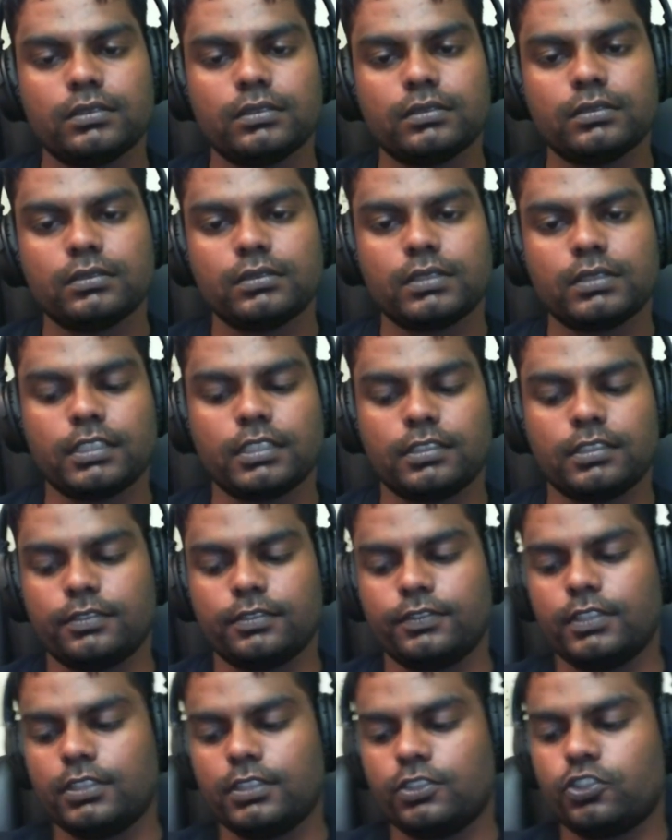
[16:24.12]
because of
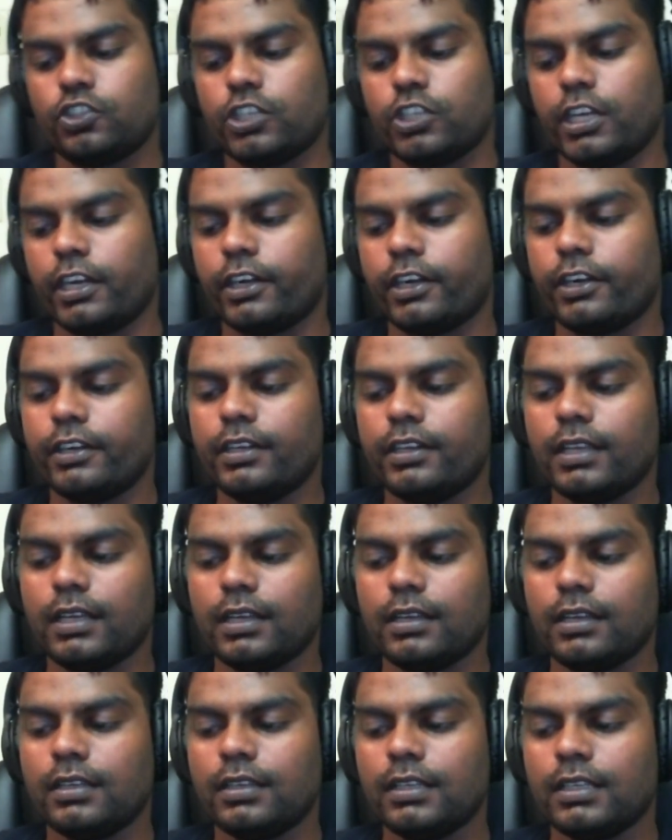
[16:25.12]
this shared.
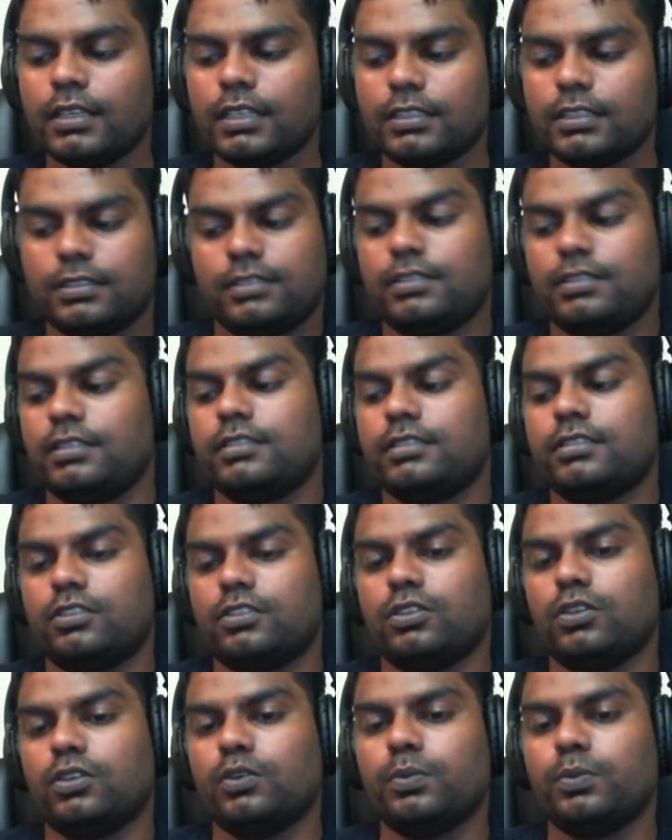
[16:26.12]
Because this is
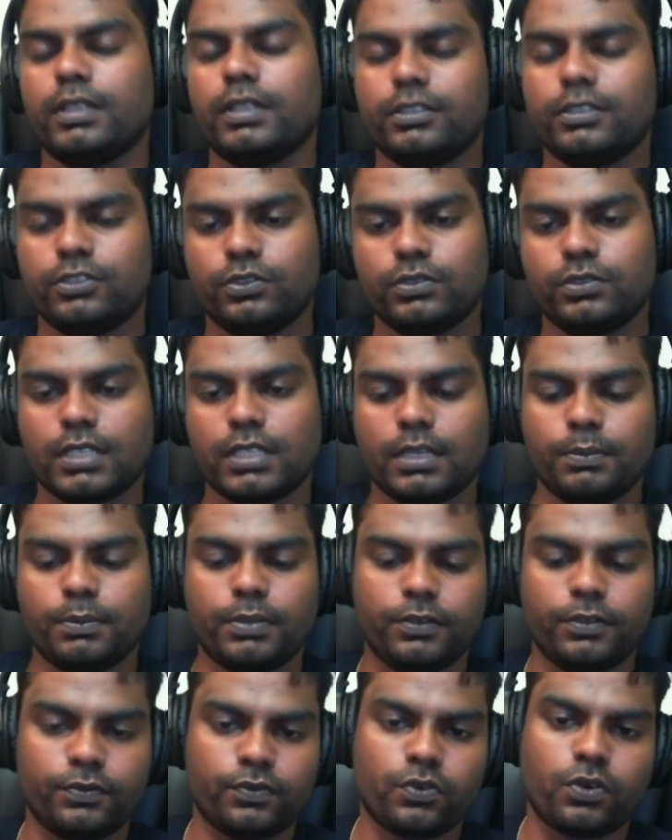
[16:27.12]
global, as you said
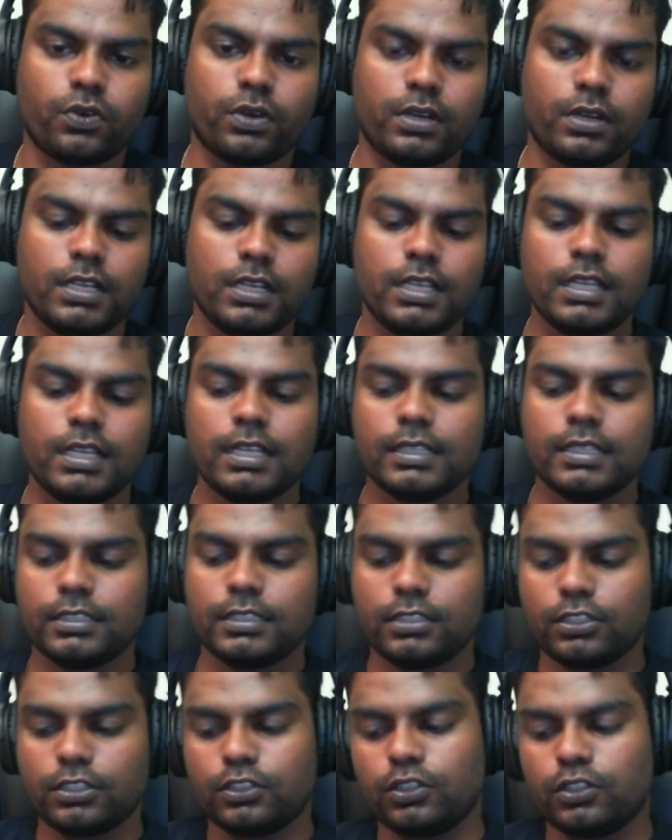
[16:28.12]
before. This
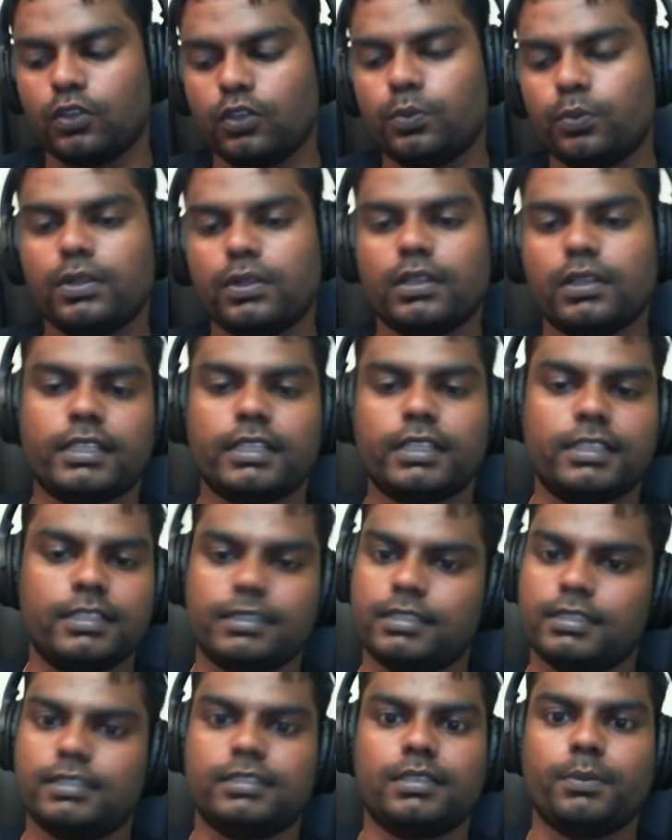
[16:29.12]
is global. Like this
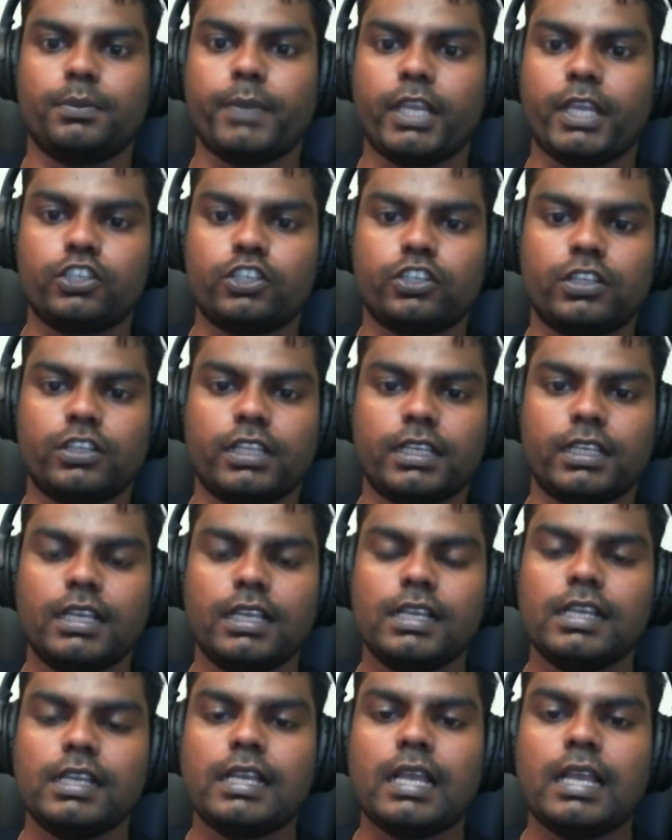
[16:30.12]
is a major like
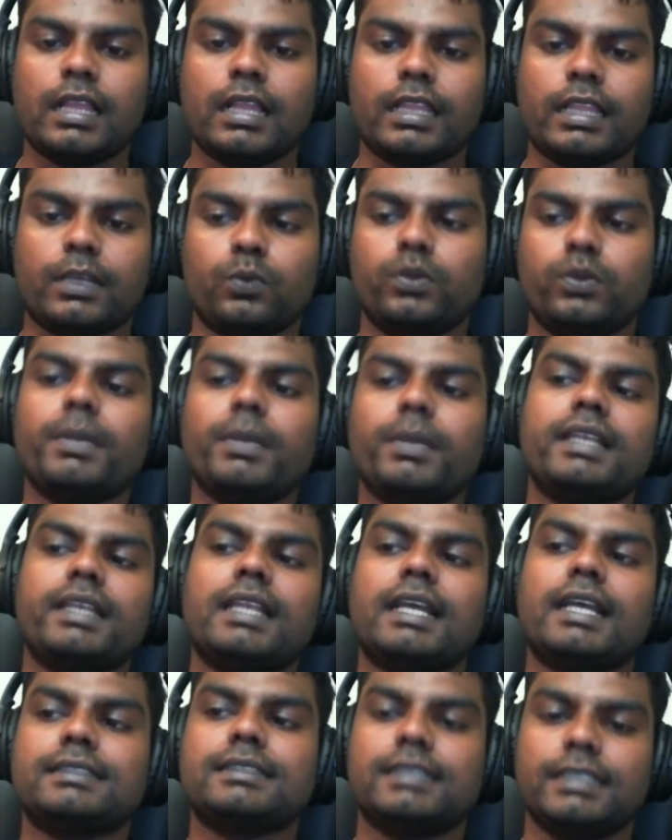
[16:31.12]
we might
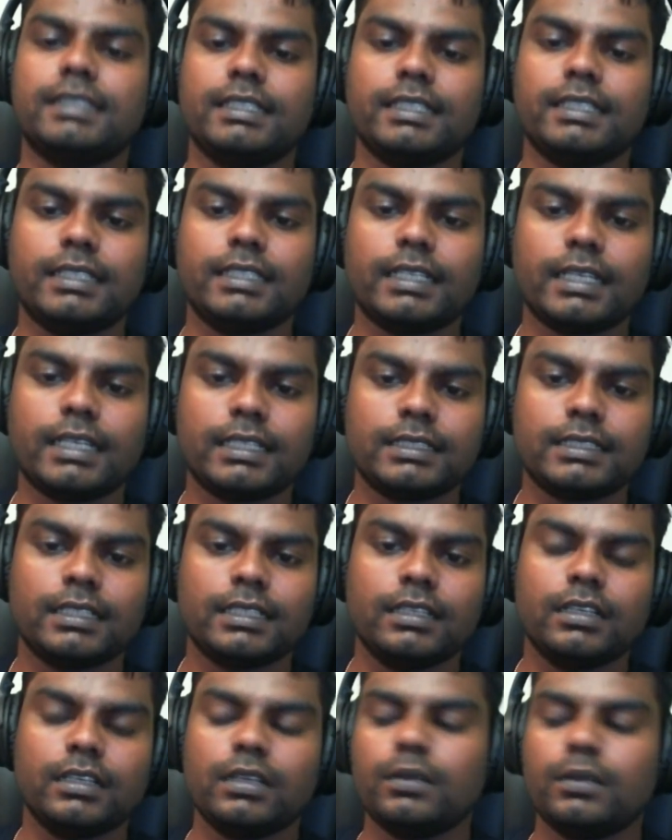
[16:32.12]
not see it yet,
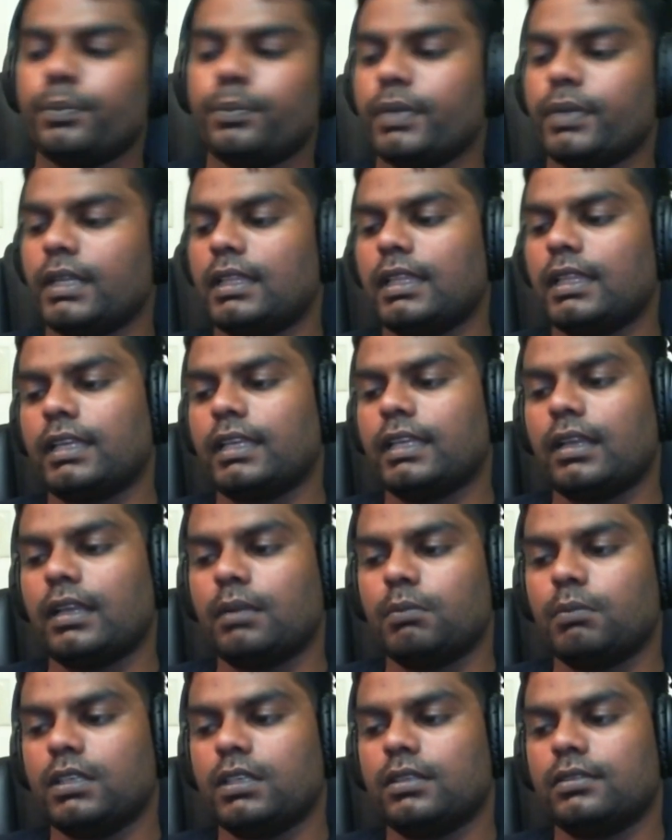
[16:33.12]
but like I
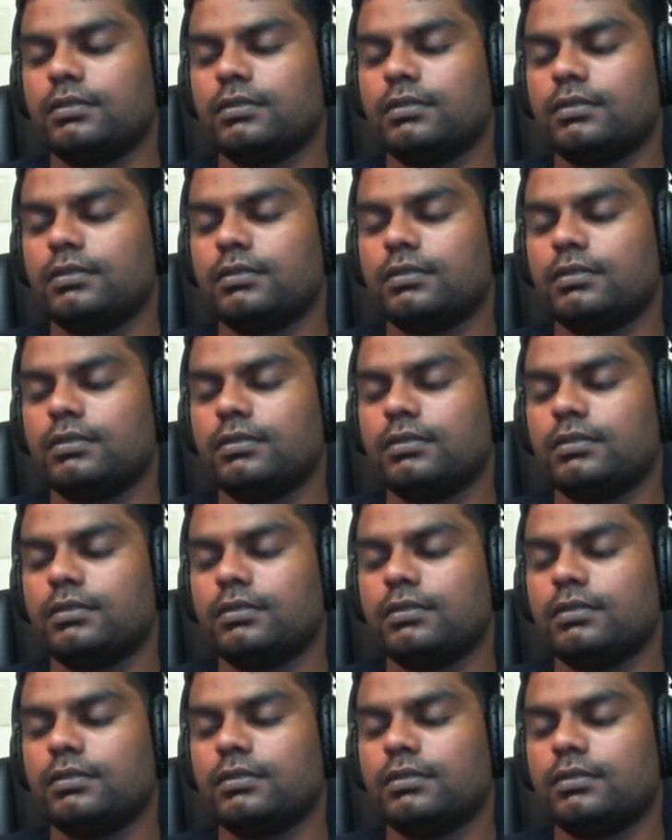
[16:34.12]
mean,